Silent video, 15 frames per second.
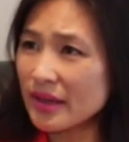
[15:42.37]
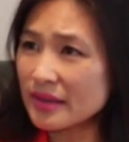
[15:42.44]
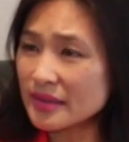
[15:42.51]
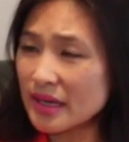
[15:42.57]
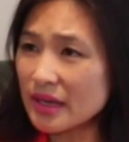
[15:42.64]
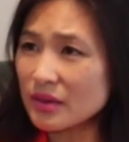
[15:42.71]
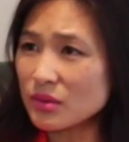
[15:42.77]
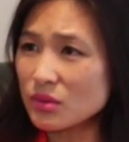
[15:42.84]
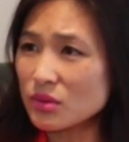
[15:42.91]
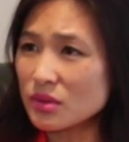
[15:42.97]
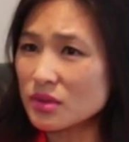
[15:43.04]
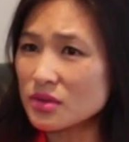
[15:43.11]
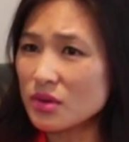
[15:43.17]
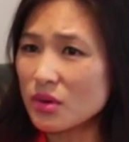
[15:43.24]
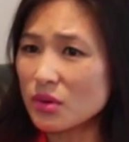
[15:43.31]
that I
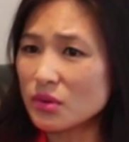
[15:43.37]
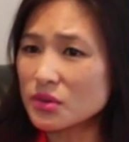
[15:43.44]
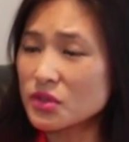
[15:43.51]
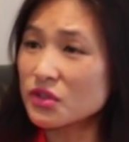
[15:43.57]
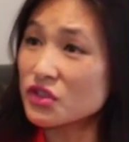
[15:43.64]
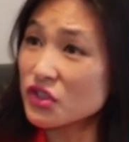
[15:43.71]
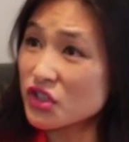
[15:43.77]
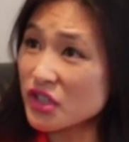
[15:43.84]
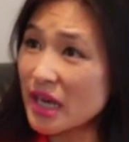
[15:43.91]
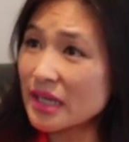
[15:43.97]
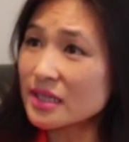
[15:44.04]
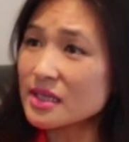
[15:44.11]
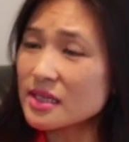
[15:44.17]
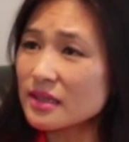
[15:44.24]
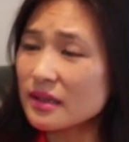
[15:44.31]
would also
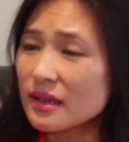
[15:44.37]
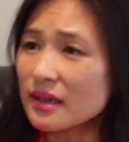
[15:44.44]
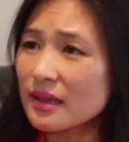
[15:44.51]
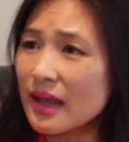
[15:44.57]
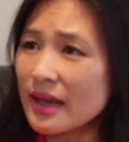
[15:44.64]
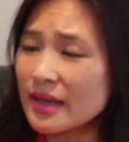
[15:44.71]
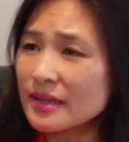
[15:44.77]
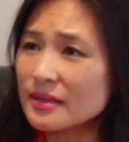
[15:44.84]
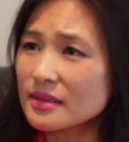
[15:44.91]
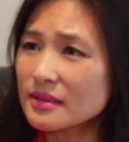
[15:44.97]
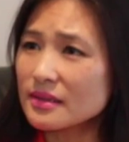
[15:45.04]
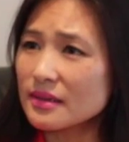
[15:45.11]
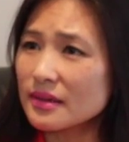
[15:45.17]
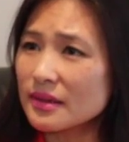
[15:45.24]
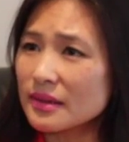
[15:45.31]
suggest
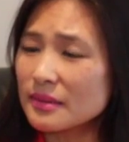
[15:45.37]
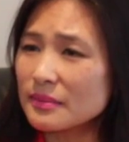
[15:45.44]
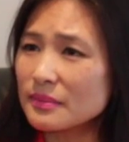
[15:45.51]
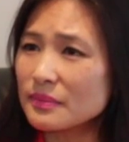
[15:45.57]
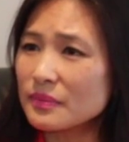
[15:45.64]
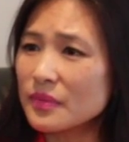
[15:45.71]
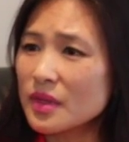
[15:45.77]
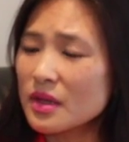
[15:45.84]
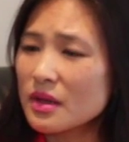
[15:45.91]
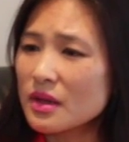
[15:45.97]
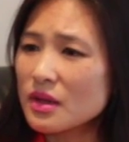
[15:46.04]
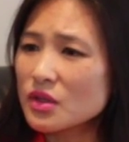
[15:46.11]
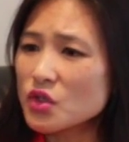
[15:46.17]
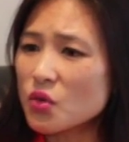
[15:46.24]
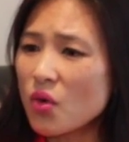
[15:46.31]
clients
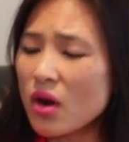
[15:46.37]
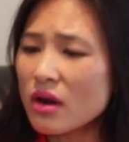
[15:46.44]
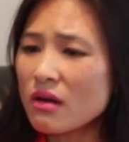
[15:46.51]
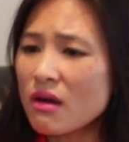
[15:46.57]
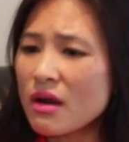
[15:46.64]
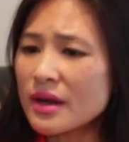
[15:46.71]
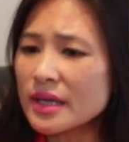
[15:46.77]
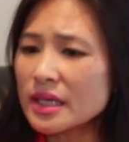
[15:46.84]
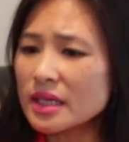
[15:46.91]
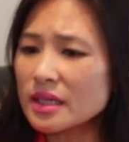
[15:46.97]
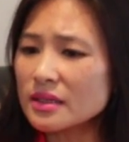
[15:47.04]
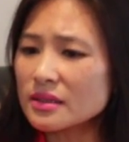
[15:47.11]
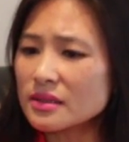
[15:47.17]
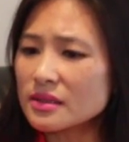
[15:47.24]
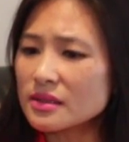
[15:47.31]
to work on
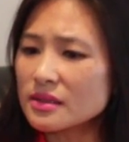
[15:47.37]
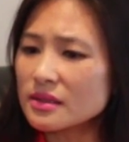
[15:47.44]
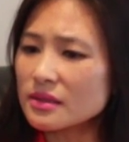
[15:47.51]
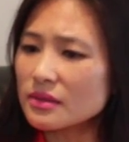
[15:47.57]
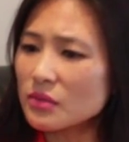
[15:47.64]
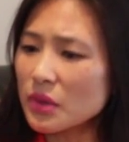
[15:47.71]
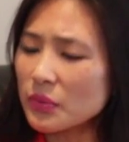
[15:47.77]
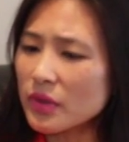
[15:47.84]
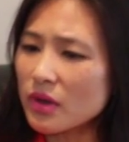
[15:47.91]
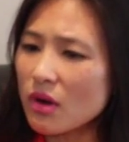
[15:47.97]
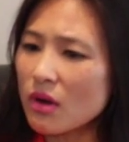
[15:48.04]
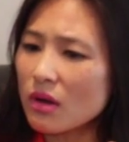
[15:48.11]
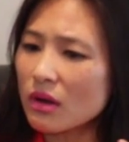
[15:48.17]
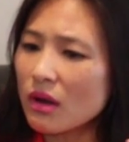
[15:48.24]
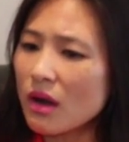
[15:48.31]
is what we
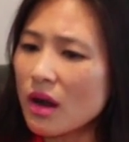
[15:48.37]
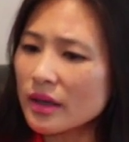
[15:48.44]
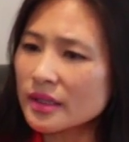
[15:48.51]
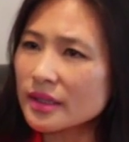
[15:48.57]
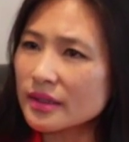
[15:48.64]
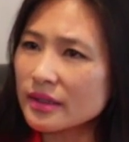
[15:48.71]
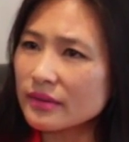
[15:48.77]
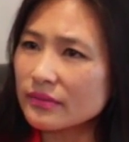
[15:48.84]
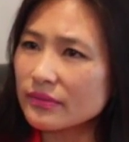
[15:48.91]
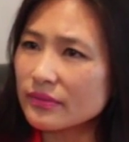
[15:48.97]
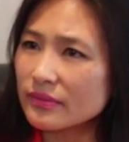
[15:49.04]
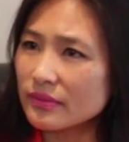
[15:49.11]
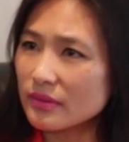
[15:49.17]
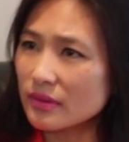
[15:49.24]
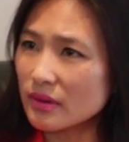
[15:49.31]
call cognitive
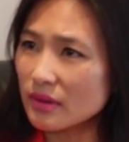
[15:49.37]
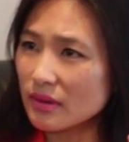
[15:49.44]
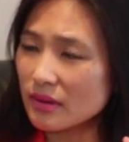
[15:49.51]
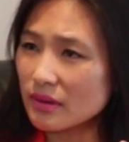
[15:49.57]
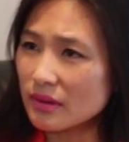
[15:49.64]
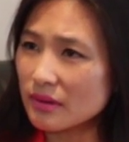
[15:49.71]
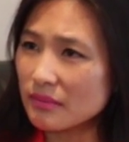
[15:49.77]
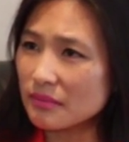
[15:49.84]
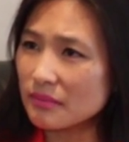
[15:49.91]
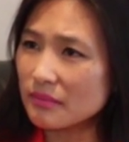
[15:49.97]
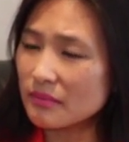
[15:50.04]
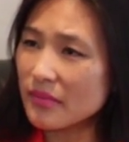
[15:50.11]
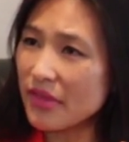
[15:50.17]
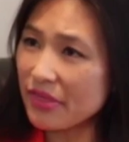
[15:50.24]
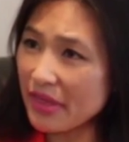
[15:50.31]

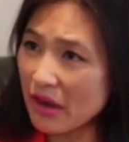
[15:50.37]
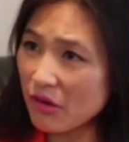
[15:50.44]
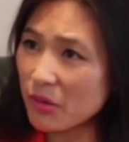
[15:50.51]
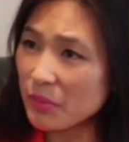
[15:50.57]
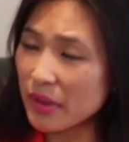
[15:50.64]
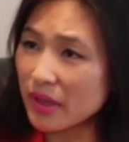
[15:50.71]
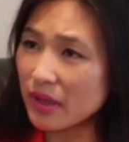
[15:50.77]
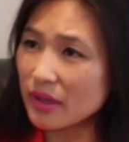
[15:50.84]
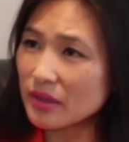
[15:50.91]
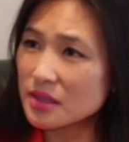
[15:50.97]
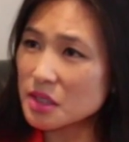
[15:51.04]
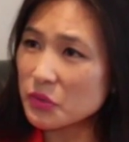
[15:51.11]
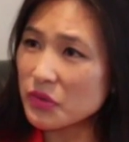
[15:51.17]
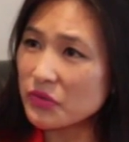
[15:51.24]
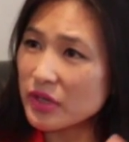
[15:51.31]
therapy.
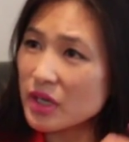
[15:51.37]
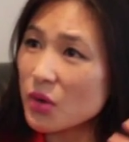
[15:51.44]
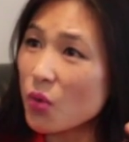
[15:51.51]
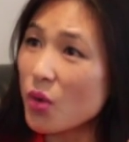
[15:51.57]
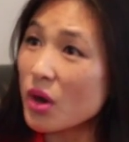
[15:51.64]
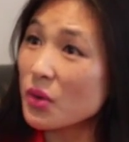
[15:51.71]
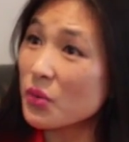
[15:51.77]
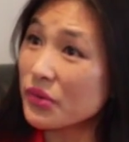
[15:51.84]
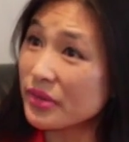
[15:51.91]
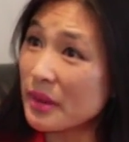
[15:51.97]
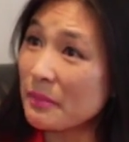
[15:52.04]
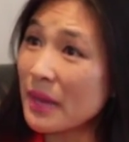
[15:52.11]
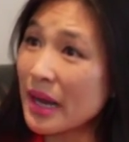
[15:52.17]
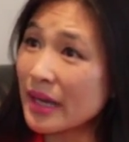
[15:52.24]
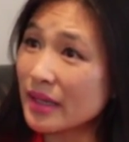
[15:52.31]
So we really work with the
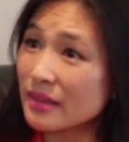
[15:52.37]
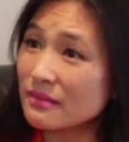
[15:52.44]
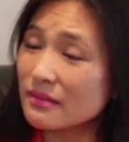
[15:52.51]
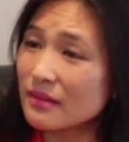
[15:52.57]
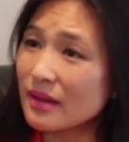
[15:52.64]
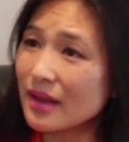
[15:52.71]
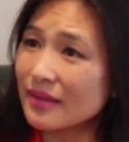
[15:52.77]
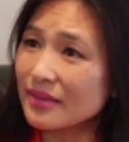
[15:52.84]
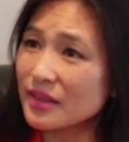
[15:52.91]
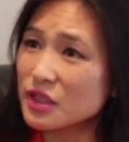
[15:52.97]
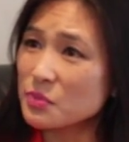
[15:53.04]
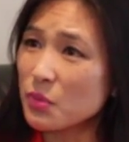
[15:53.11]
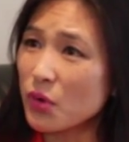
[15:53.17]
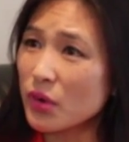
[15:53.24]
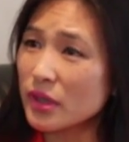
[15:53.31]
mind at
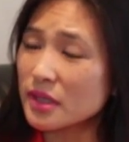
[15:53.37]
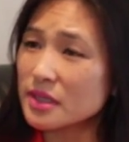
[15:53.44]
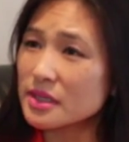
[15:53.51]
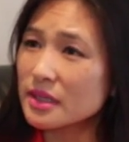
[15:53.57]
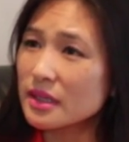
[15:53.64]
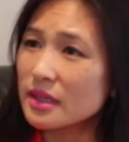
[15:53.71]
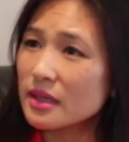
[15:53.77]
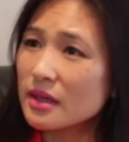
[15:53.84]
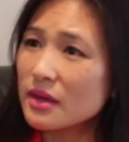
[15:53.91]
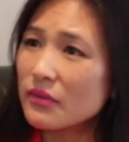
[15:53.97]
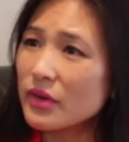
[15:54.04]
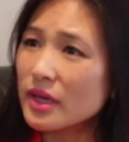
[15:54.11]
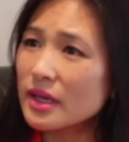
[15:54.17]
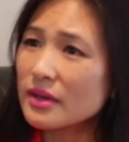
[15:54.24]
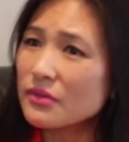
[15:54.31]
this point,
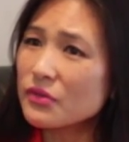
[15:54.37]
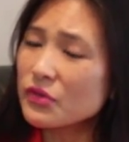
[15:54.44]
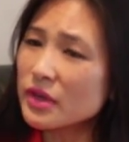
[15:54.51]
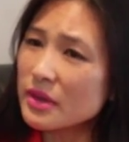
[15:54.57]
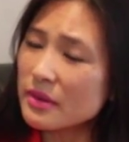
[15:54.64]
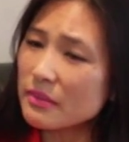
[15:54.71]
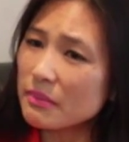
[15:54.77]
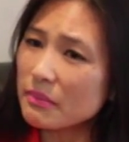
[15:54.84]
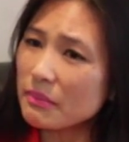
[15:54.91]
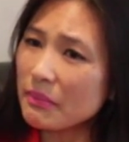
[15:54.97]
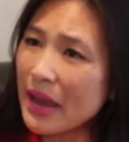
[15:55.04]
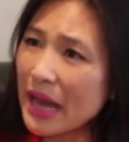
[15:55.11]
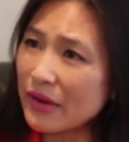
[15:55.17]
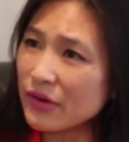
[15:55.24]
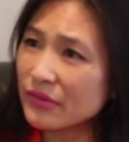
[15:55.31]
really
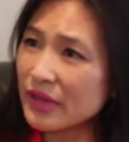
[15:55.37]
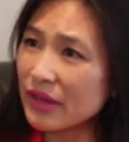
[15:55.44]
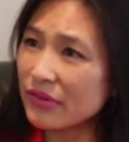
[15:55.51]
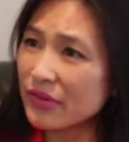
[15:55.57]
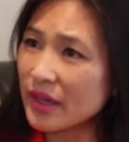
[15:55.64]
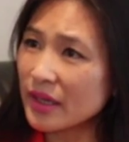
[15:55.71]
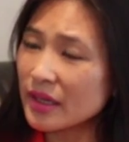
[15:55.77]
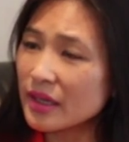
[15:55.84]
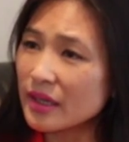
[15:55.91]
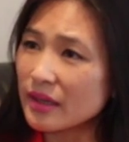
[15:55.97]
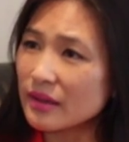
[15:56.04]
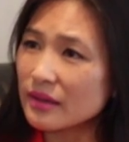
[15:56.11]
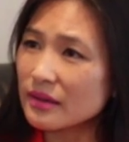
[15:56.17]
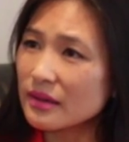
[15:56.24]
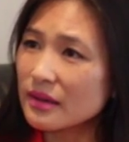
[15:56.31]
repattern their
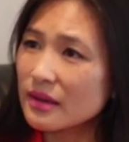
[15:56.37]
thinking.